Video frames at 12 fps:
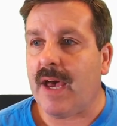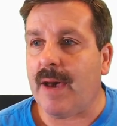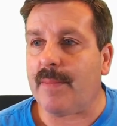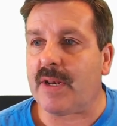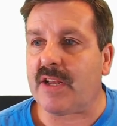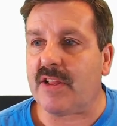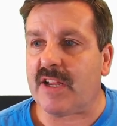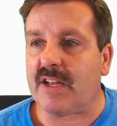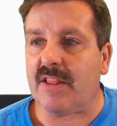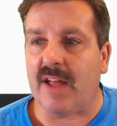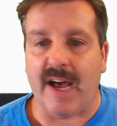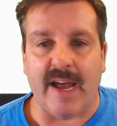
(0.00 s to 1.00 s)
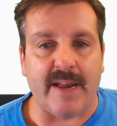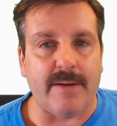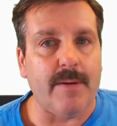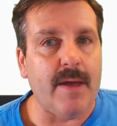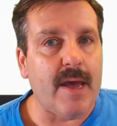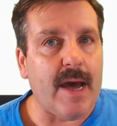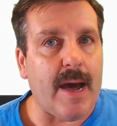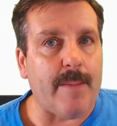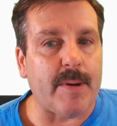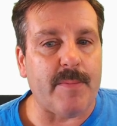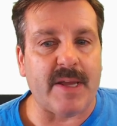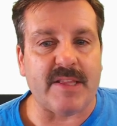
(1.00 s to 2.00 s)
I'm going to click a line. I'm
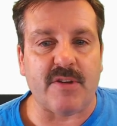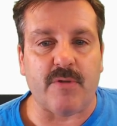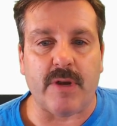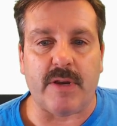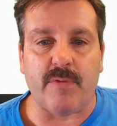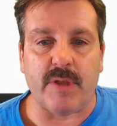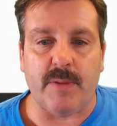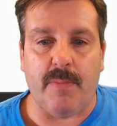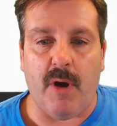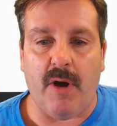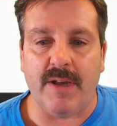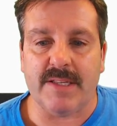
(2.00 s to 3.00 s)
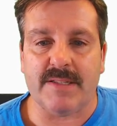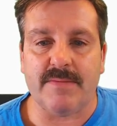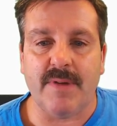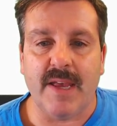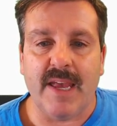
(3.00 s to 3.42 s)
going to make the green one the boss,